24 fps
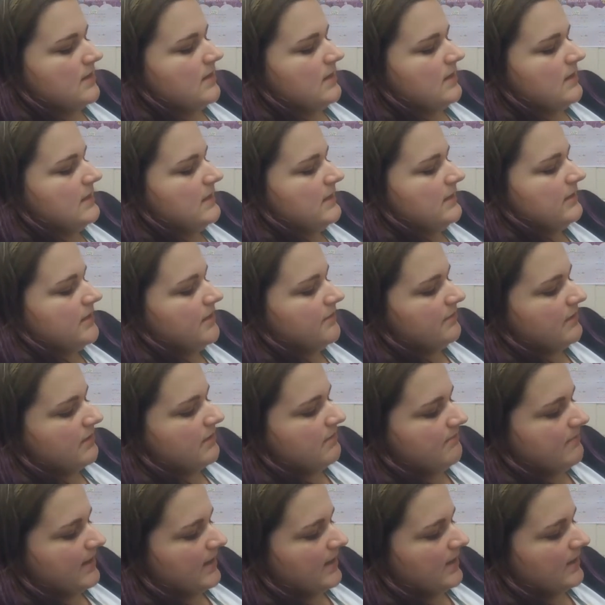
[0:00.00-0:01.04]
And then going
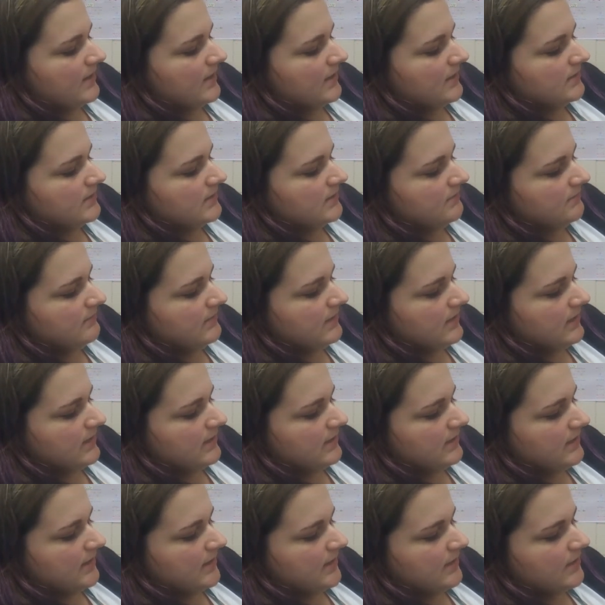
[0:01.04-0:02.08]
back, making
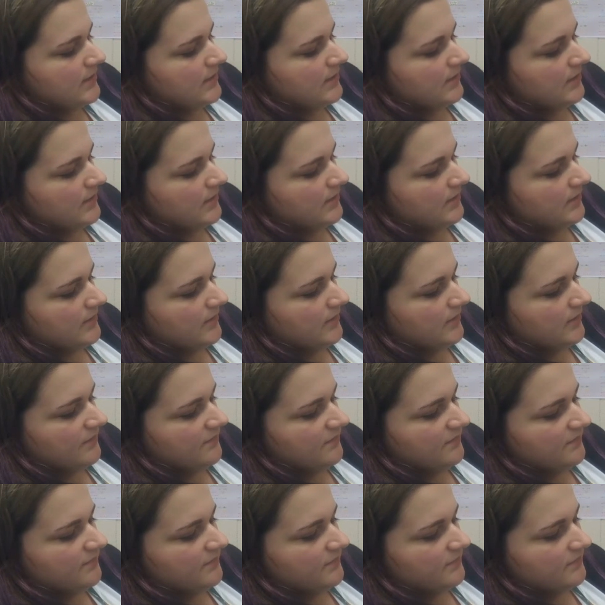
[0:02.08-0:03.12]
that curve
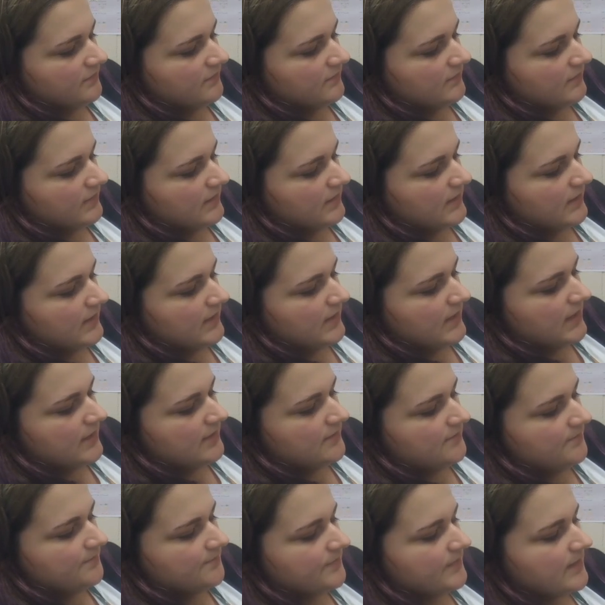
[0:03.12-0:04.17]
again.